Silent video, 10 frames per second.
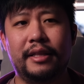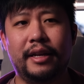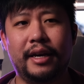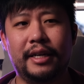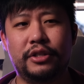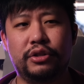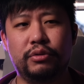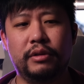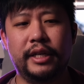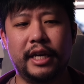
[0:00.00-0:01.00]
that I
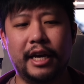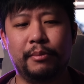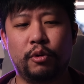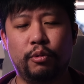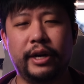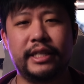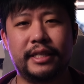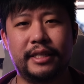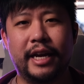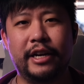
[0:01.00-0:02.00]
truly am quite
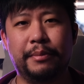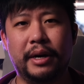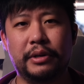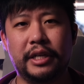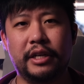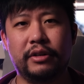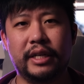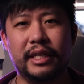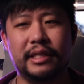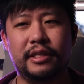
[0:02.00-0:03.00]
sad about here
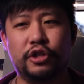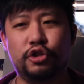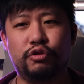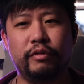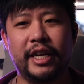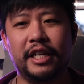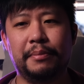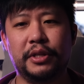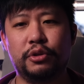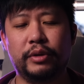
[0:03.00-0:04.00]
is the
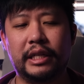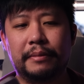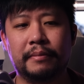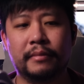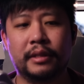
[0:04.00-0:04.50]
trade between